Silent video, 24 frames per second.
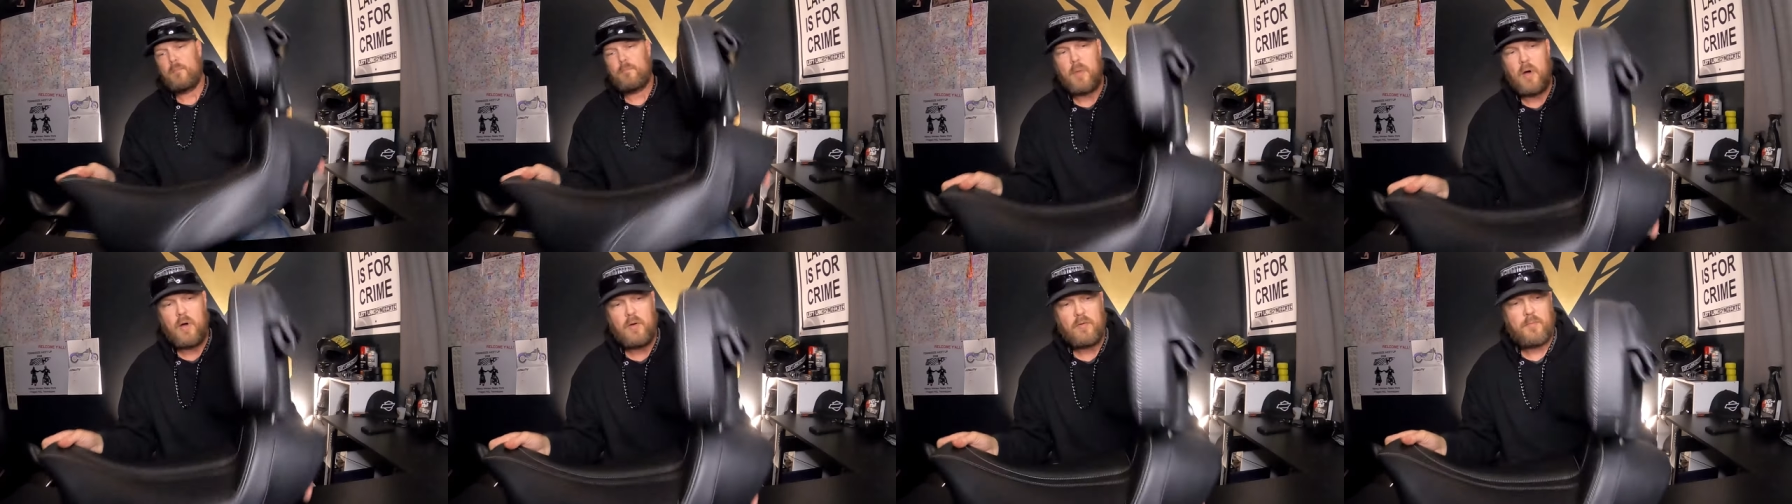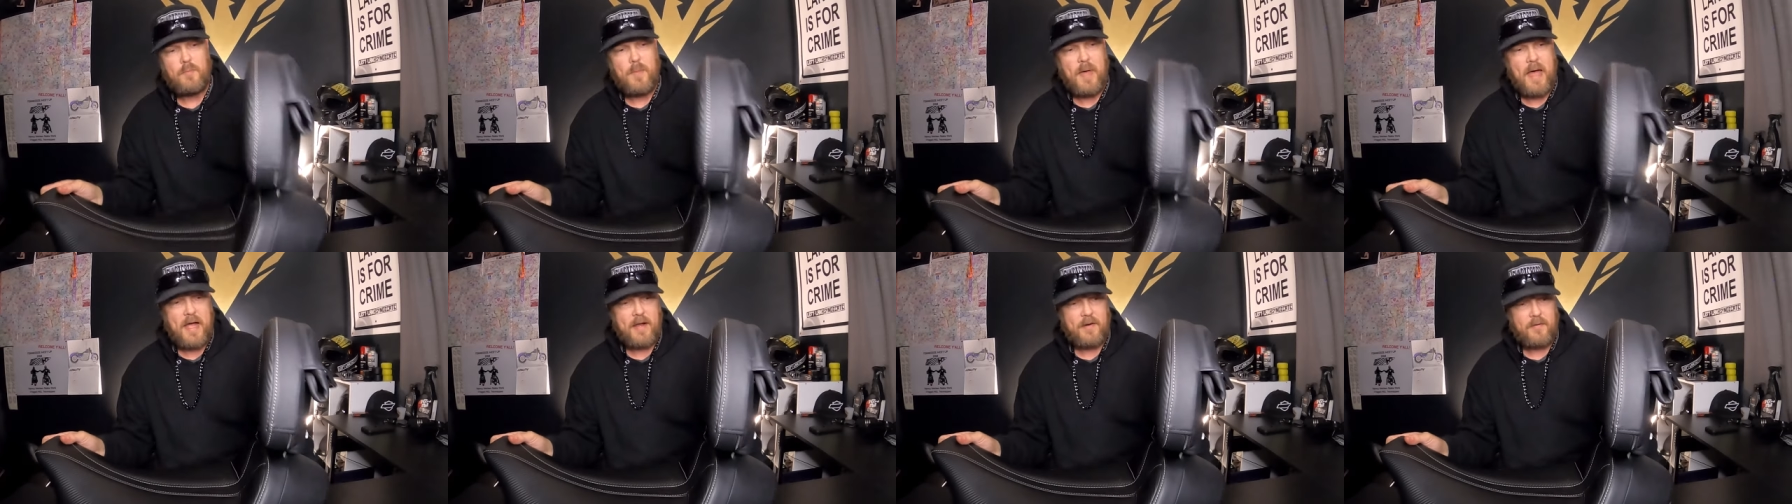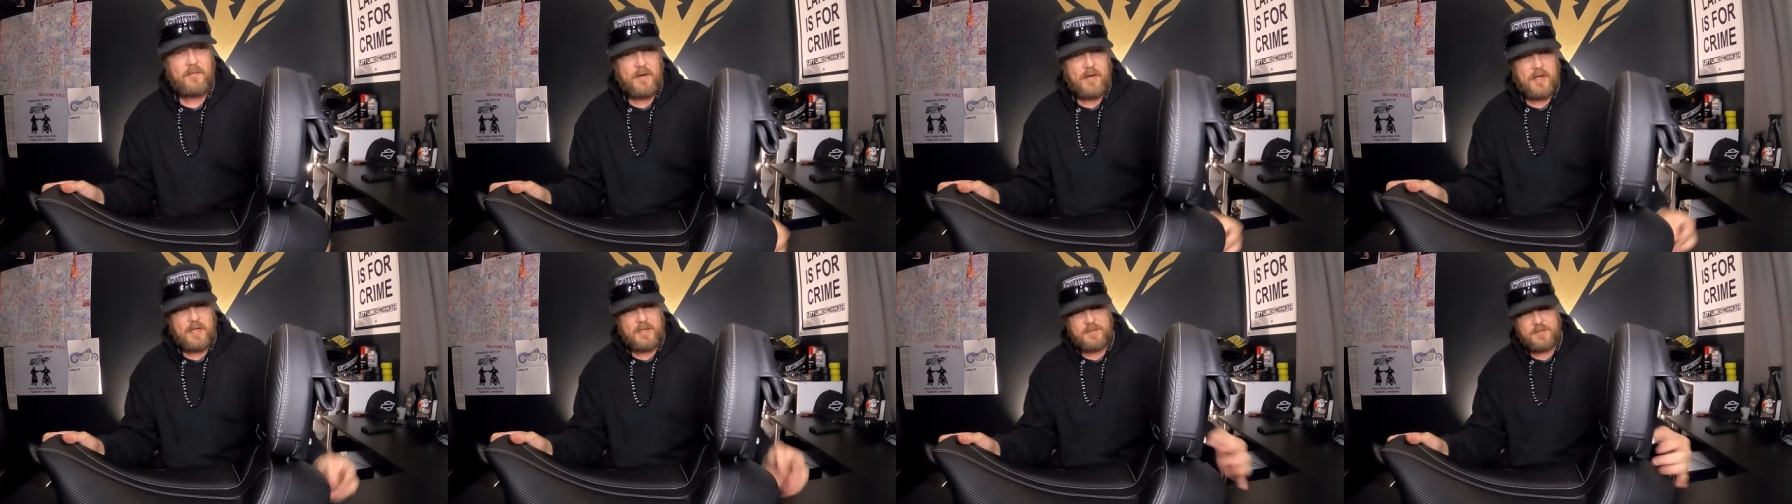Both
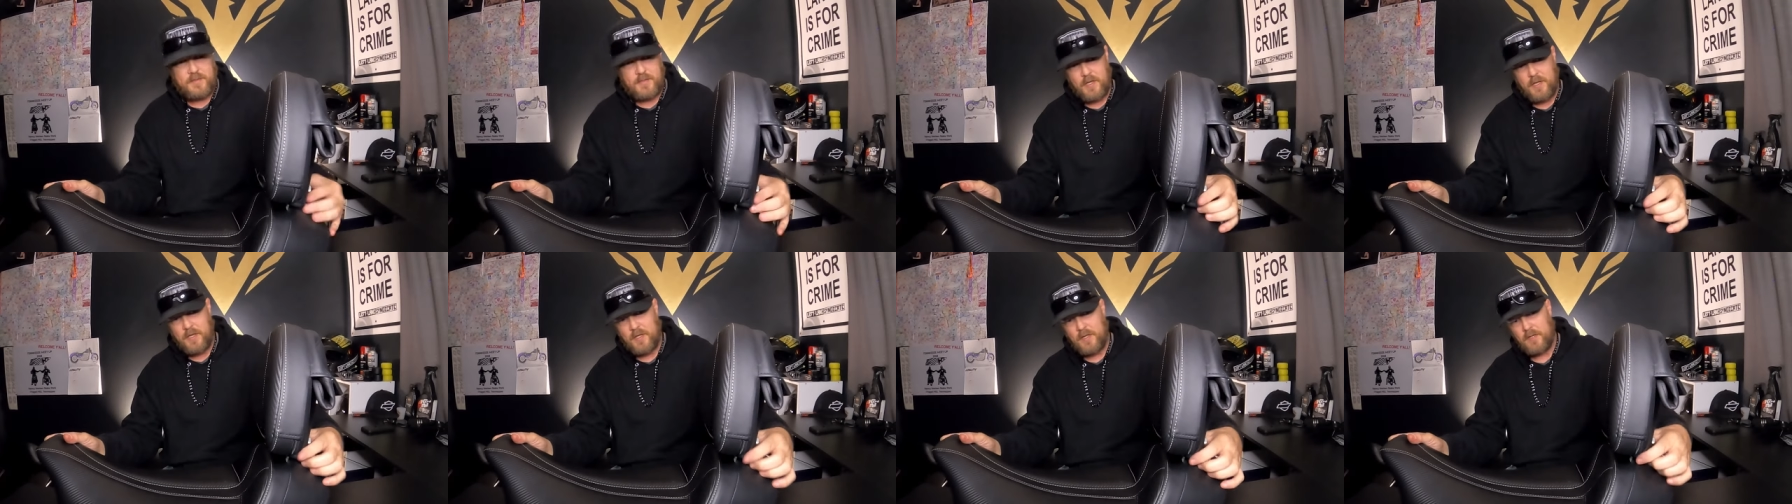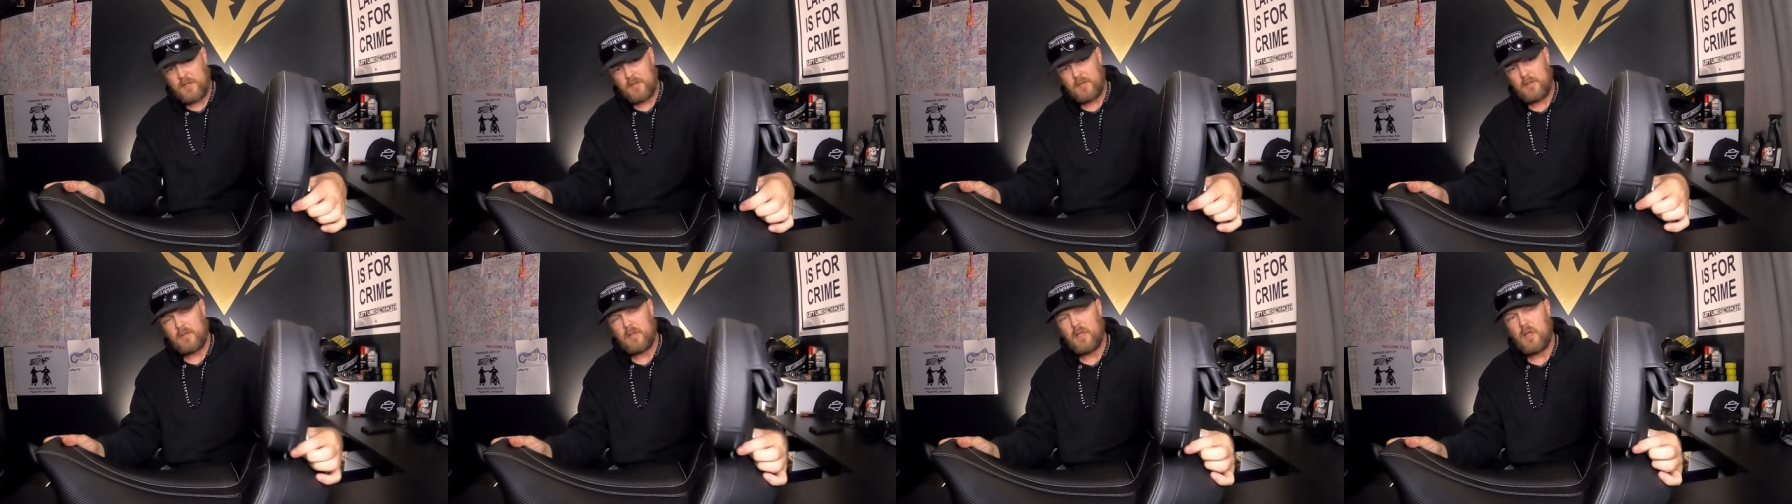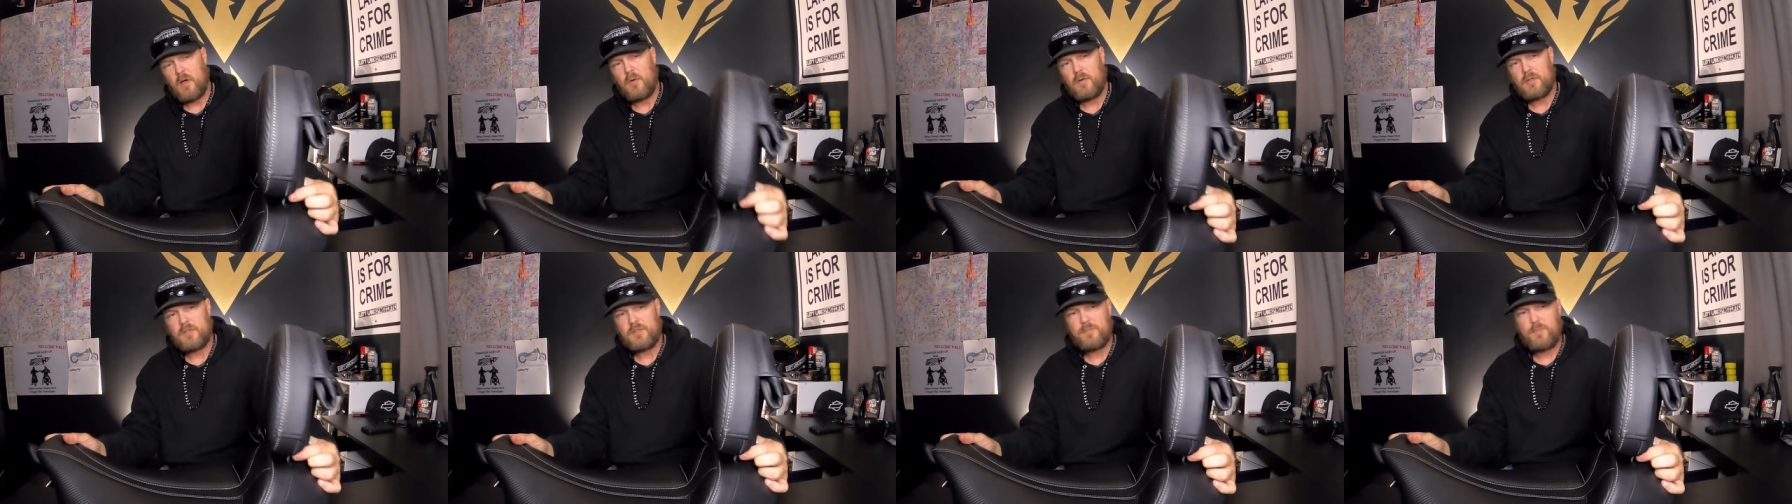backrest,
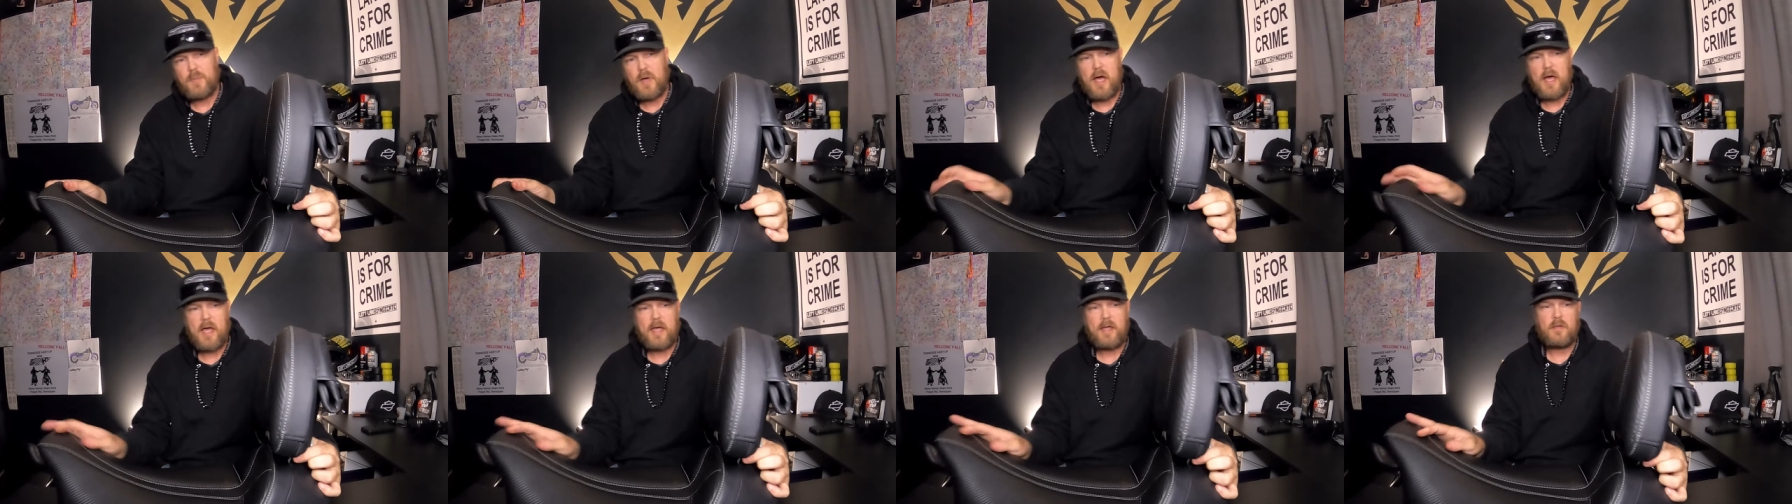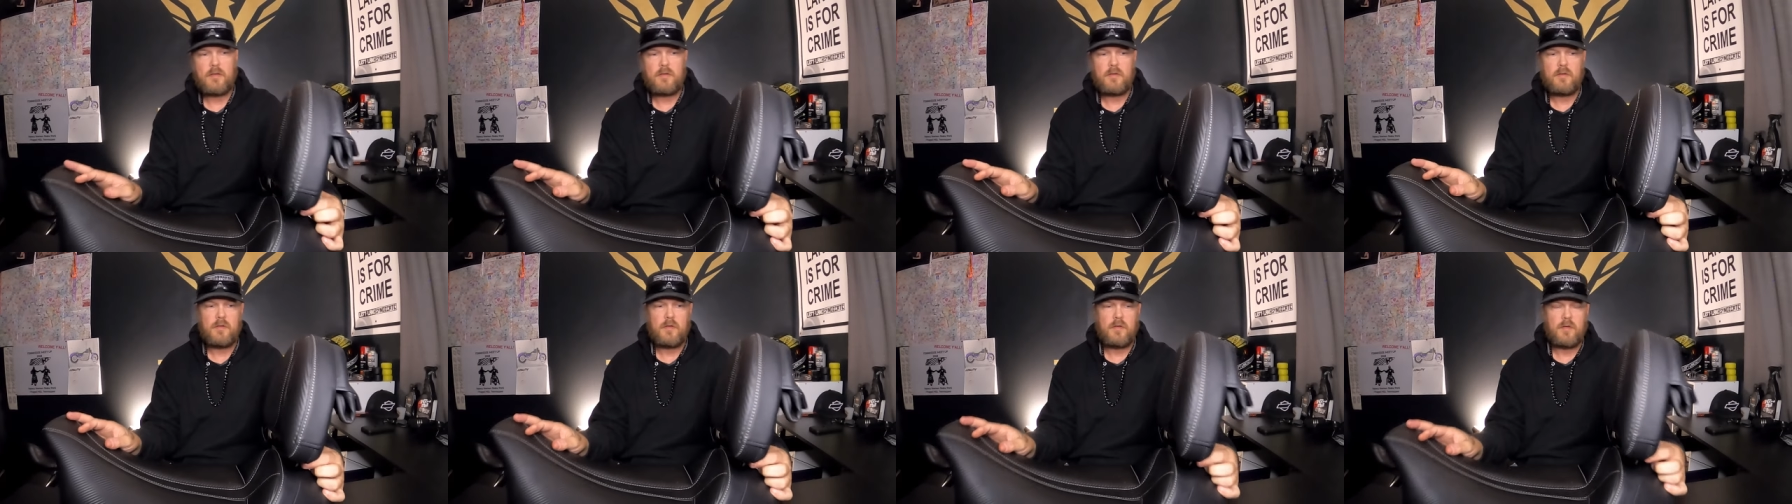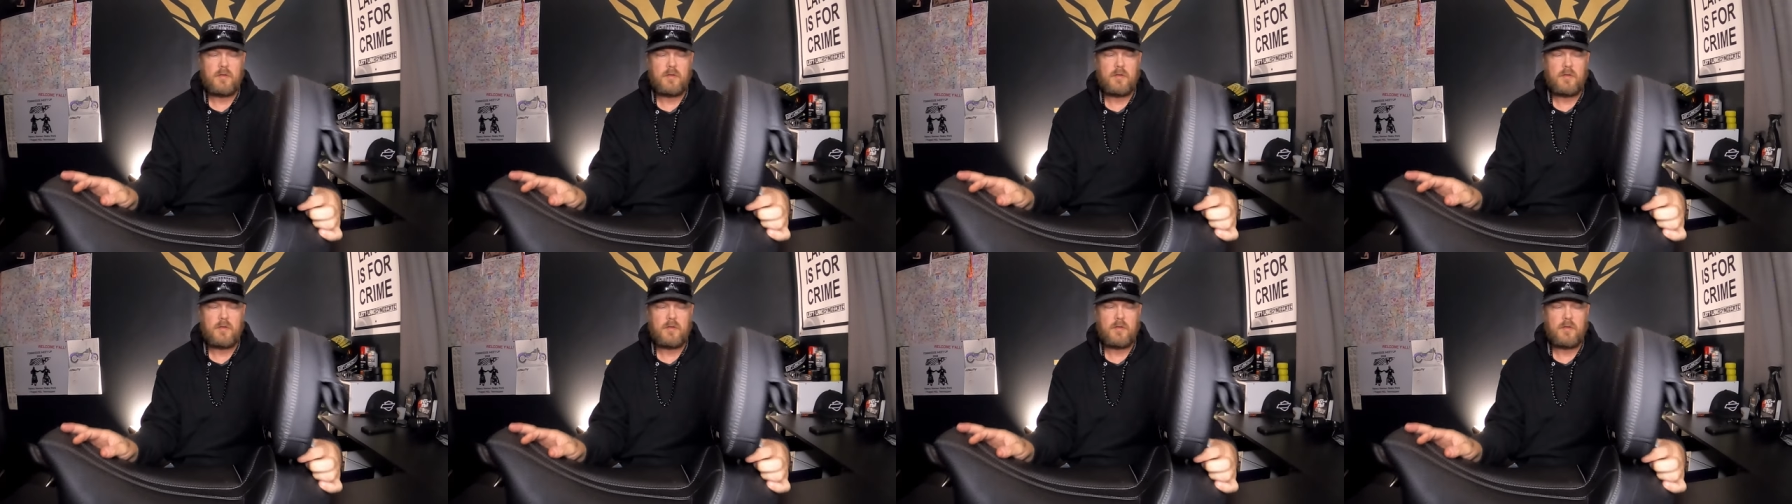lower spot,